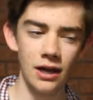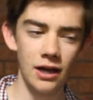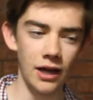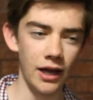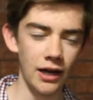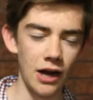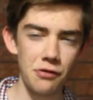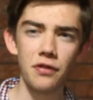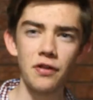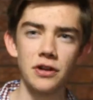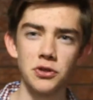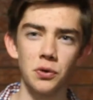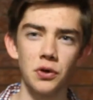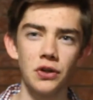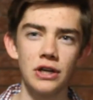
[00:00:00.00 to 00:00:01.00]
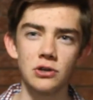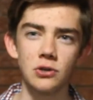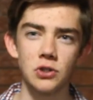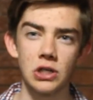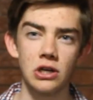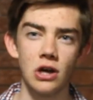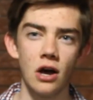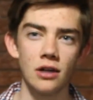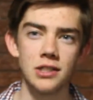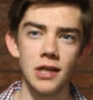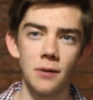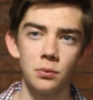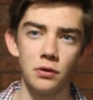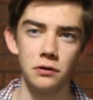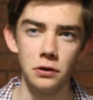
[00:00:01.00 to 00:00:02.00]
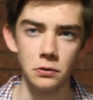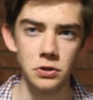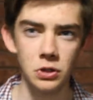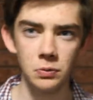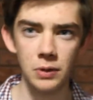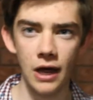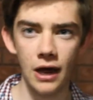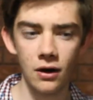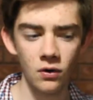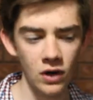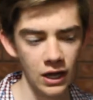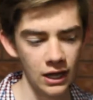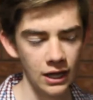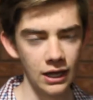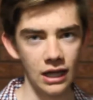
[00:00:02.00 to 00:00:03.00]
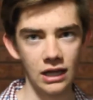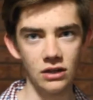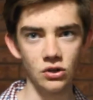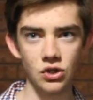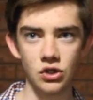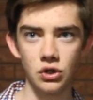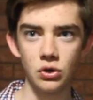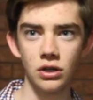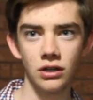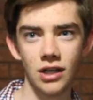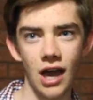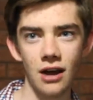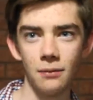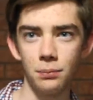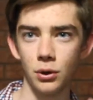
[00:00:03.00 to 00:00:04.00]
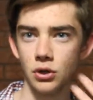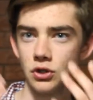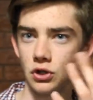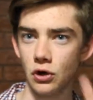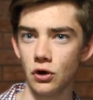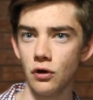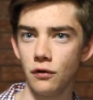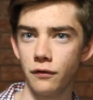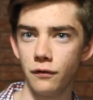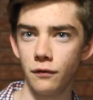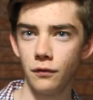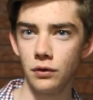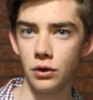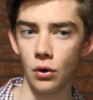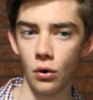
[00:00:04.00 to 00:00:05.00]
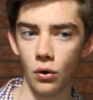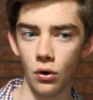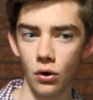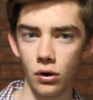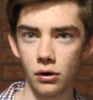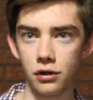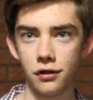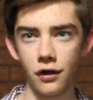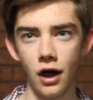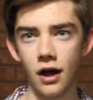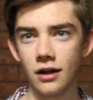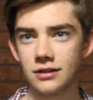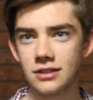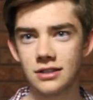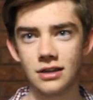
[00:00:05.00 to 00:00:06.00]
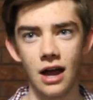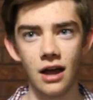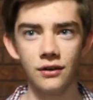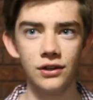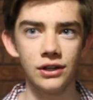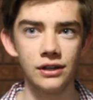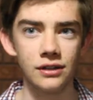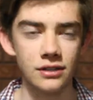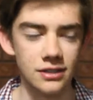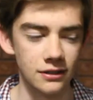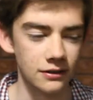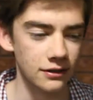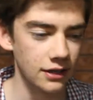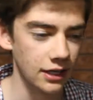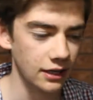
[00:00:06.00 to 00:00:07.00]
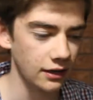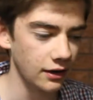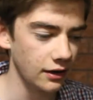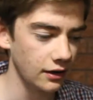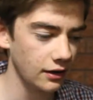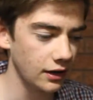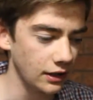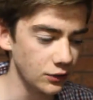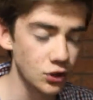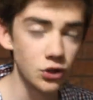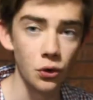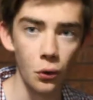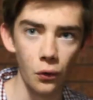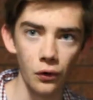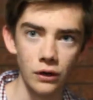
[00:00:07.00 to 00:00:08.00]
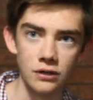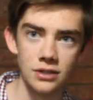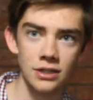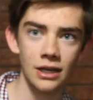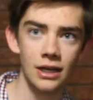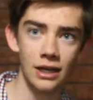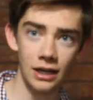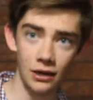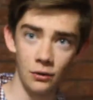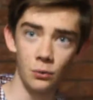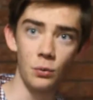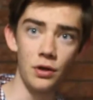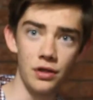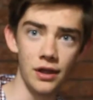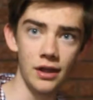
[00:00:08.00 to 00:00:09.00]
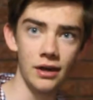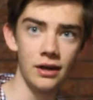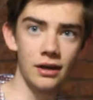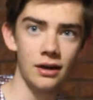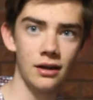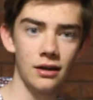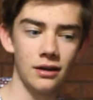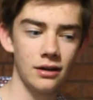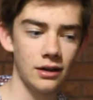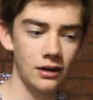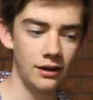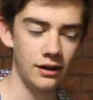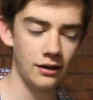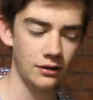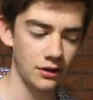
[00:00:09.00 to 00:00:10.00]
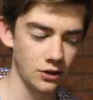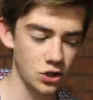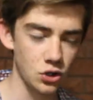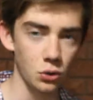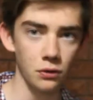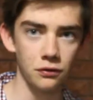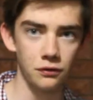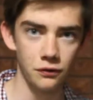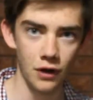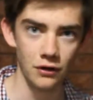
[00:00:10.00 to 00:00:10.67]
And I think that's a really interesting concept with YouTube now, is you can kind of preserve your thoughts, ideas, and stories within a short